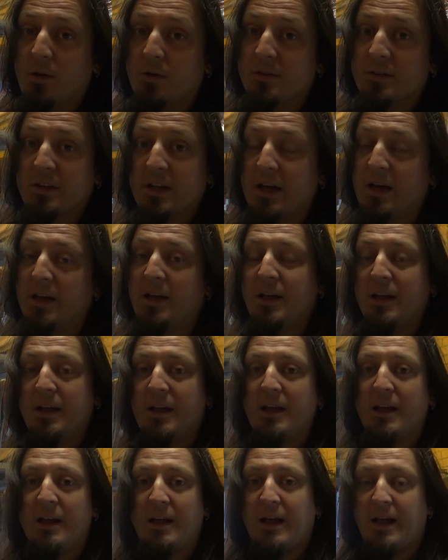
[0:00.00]
over there
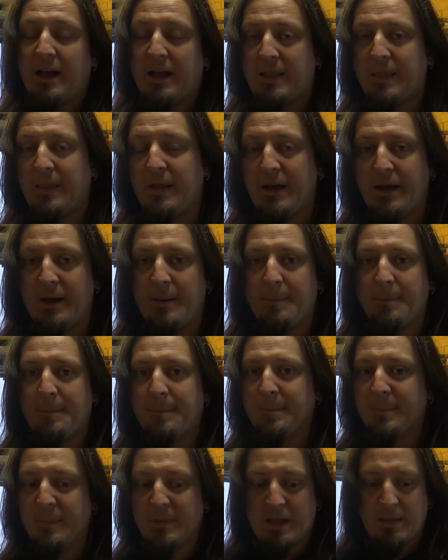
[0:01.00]
and
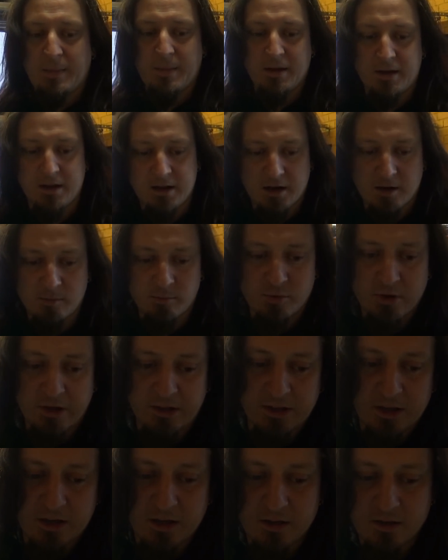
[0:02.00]
a
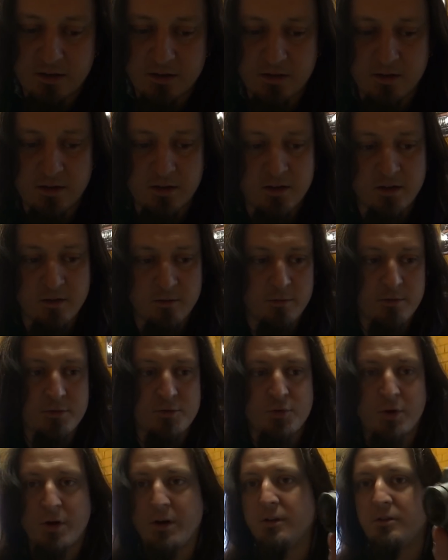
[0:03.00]
carburetor. We're
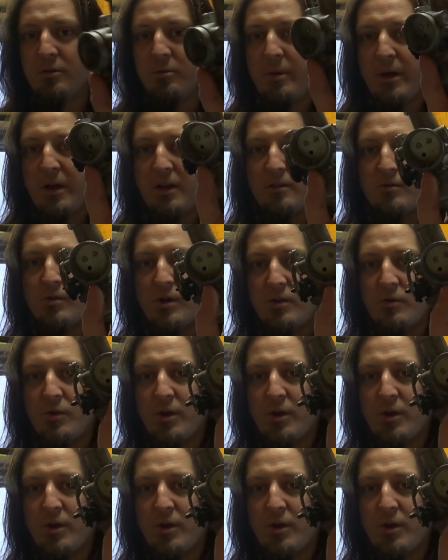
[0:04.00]
trying to make it run